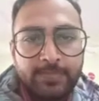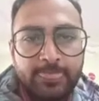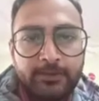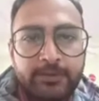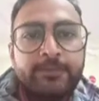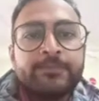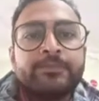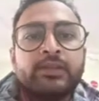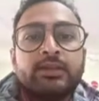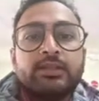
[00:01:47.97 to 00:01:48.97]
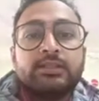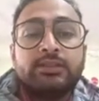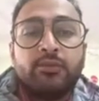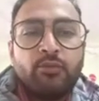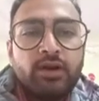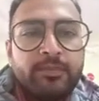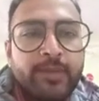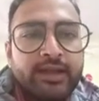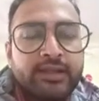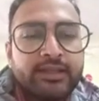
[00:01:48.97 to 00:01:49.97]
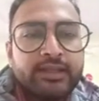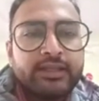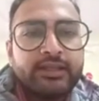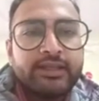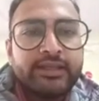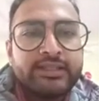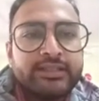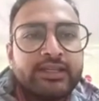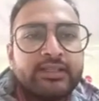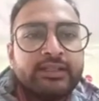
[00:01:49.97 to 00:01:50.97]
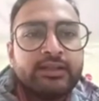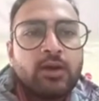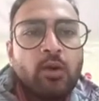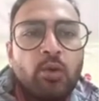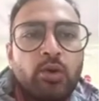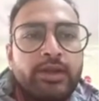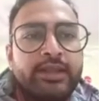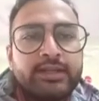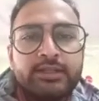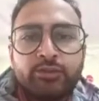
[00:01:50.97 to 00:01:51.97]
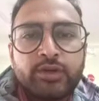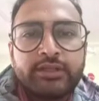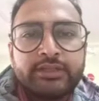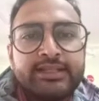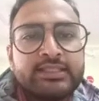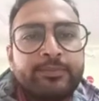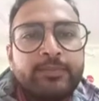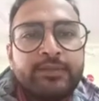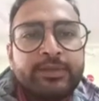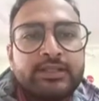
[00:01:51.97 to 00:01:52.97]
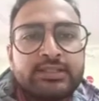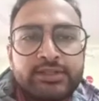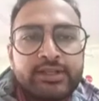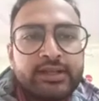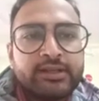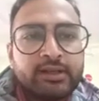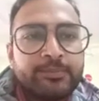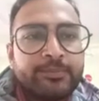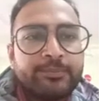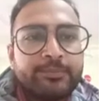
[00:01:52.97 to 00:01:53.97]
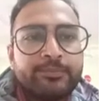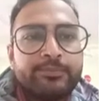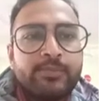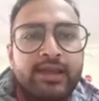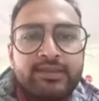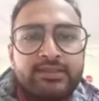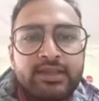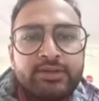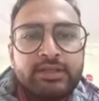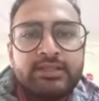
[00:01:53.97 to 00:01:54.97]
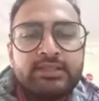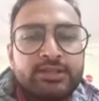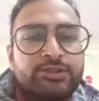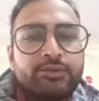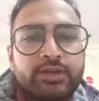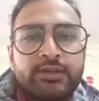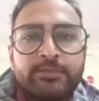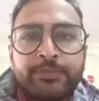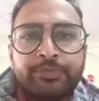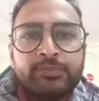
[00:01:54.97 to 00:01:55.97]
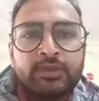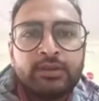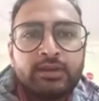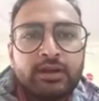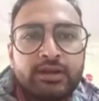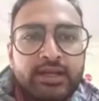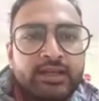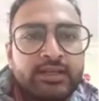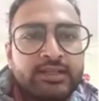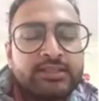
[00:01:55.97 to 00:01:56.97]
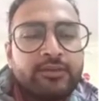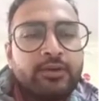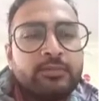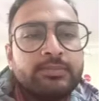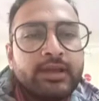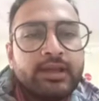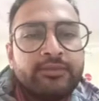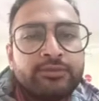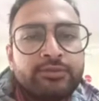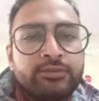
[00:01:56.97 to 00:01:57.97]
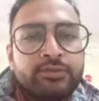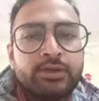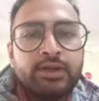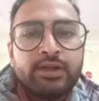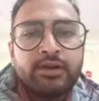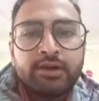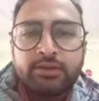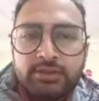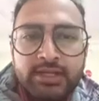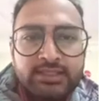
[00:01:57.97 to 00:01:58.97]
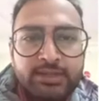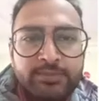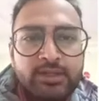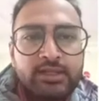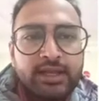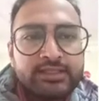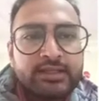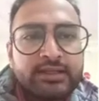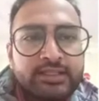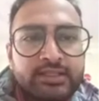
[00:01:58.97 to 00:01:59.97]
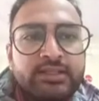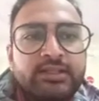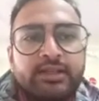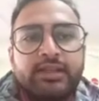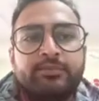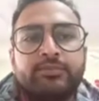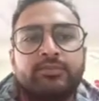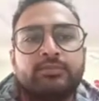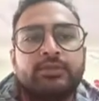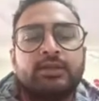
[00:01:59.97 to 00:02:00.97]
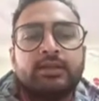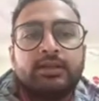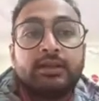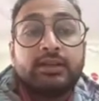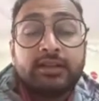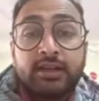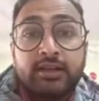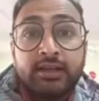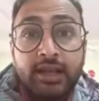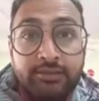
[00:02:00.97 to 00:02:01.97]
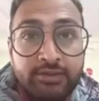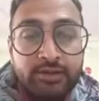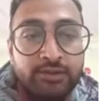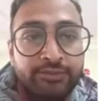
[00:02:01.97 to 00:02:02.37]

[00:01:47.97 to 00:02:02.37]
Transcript: Okay. The word bat is an old English word that simply means stick and club. By the 17th century, cricket has evolved enough to recognizable as a distinct game. Every one of